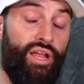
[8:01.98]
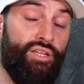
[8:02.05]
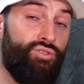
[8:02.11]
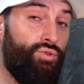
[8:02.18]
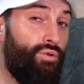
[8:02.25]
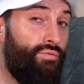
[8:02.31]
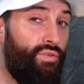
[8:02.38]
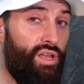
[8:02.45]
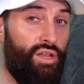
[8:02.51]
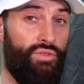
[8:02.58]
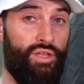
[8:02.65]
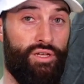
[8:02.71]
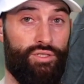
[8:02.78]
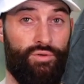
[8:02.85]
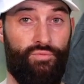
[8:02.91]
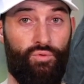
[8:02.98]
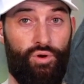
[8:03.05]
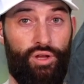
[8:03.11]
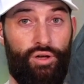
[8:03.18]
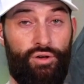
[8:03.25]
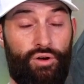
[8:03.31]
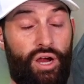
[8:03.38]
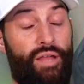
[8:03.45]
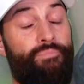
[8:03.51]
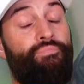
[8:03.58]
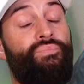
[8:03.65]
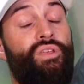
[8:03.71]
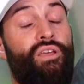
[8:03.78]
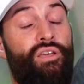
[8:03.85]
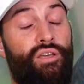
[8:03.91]
answer or find out the answer for y'all. All right.
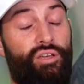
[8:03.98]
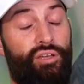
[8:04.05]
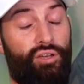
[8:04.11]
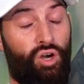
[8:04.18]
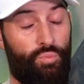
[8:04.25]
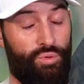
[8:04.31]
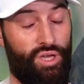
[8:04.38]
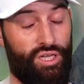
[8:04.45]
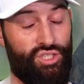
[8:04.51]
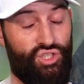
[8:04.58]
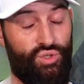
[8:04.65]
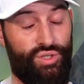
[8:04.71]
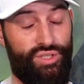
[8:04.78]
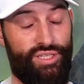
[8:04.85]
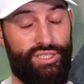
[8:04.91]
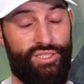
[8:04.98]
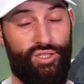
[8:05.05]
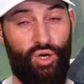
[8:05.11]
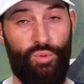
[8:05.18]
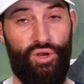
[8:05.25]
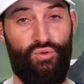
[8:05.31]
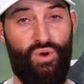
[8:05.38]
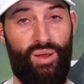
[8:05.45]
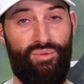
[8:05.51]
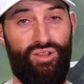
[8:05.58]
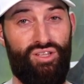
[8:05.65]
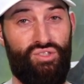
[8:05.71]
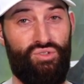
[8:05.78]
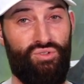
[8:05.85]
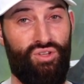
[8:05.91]
Hope y'all enjoyed this. Hope I didn't ramble
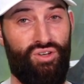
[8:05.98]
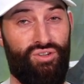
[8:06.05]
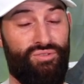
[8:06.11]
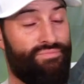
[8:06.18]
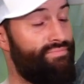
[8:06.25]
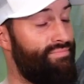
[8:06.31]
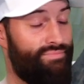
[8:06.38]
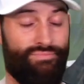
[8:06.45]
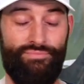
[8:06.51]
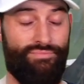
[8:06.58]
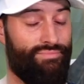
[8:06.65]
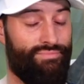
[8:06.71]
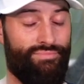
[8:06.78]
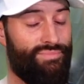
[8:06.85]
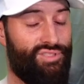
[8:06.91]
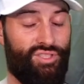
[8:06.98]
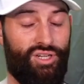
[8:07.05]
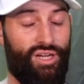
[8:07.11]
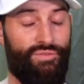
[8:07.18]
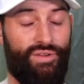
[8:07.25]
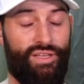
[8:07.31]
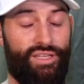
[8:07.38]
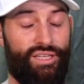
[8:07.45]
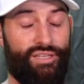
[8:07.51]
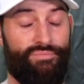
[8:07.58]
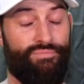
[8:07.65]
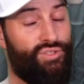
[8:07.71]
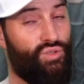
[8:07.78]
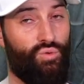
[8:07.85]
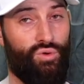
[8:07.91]
on too long. Sorry if I
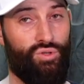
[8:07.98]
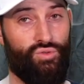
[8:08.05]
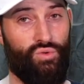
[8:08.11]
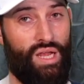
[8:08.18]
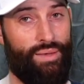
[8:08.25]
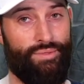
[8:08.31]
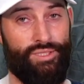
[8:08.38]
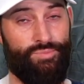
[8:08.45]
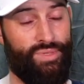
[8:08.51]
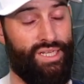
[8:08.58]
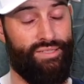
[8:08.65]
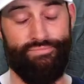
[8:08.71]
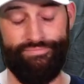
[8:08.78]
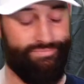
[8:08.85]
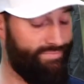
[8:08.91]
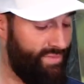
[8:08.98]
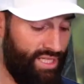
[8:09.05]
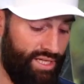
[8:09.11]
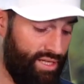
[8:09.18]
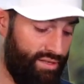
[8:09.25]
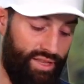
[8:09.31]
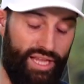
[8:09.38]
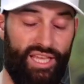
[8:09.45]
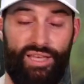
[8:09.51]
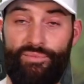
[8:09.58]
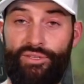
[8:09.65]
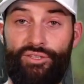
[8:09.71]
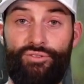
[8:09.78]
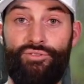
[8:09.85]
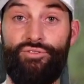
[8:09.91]
did. Squirrels, rabbits, man, they get
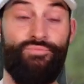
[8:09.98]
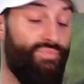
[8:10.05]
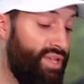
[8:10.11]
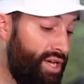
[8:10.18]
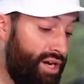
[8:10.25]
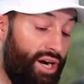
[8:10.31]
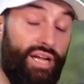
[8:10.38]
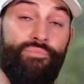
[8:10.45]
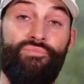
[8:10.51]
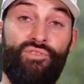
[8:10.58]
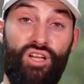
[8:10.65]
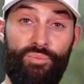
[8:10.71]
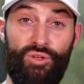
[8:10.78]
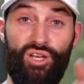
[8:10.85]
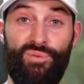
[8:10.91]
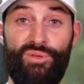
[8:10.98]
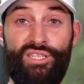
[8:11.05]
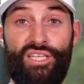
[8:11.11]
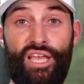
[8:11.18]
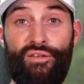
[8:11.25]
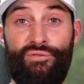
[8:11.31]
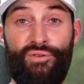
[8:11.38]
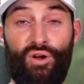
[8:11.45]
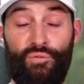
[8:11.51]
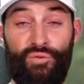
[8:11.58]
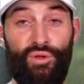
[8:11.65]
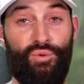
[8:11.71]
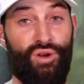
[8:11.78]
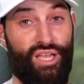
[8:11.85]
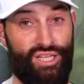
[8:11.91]
me, dudes. All right, y'all be good to be safe, and
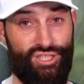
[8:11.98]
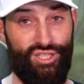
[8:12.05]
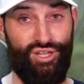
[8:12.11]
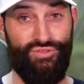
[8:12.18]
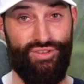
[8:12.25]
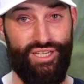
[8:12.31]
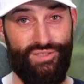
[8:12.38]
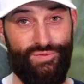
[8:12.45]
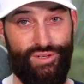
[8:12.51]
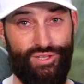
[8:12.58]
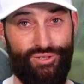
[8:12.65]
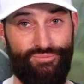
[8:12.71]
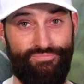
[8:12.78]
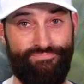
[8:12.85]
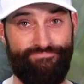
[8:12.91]
hopefully we'll catch y'all in the next video.